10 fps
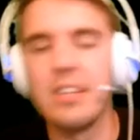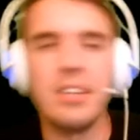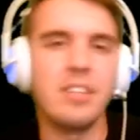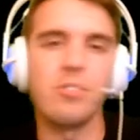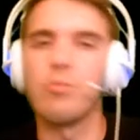
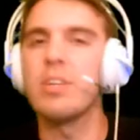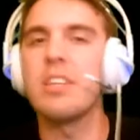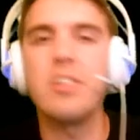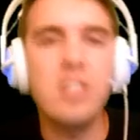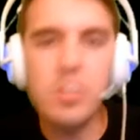He's a really
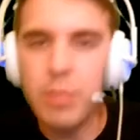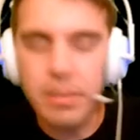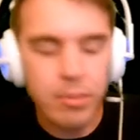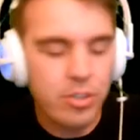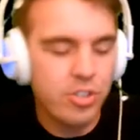good
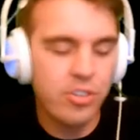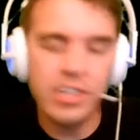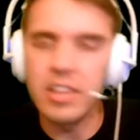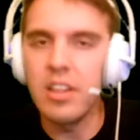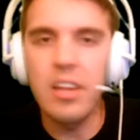split pusher.
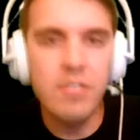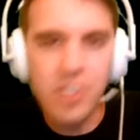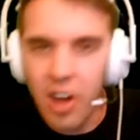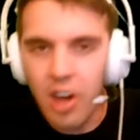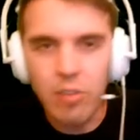He loves
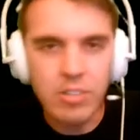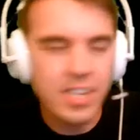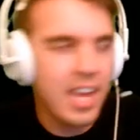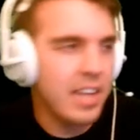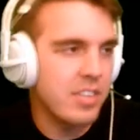to auto
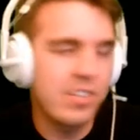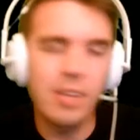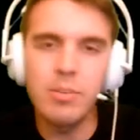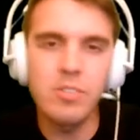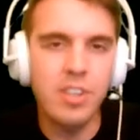attack. His
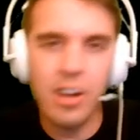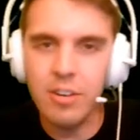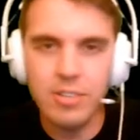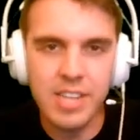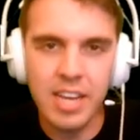W's an
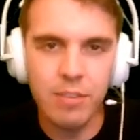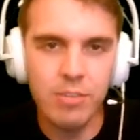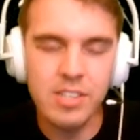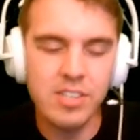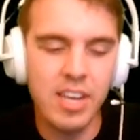auto attack
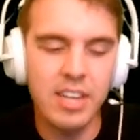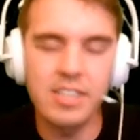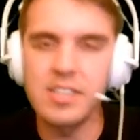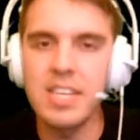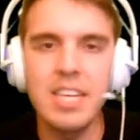reset.
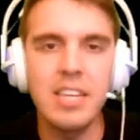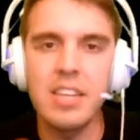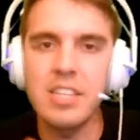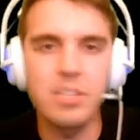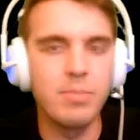His E
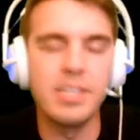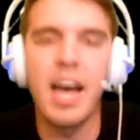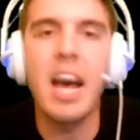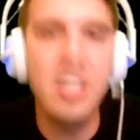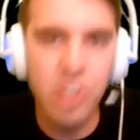lets him
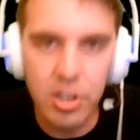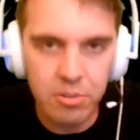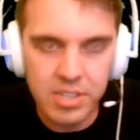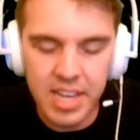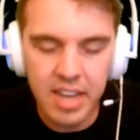dodge auto
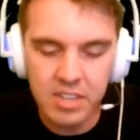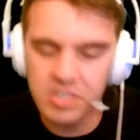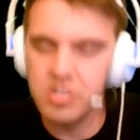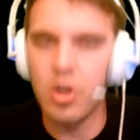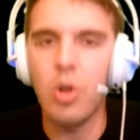attacks.
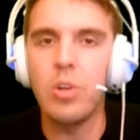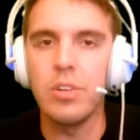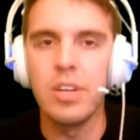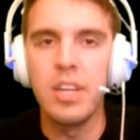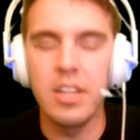His alt
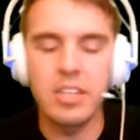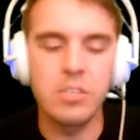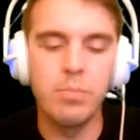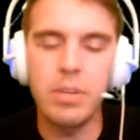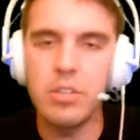lets
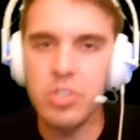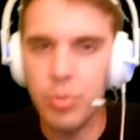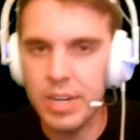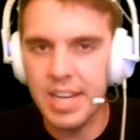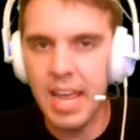him build
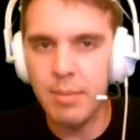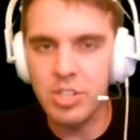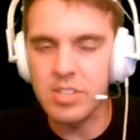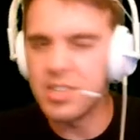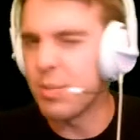straight damage
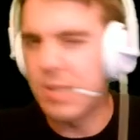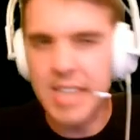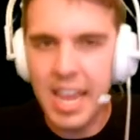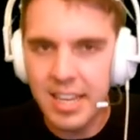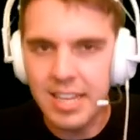and still be
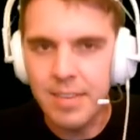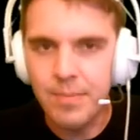tanky.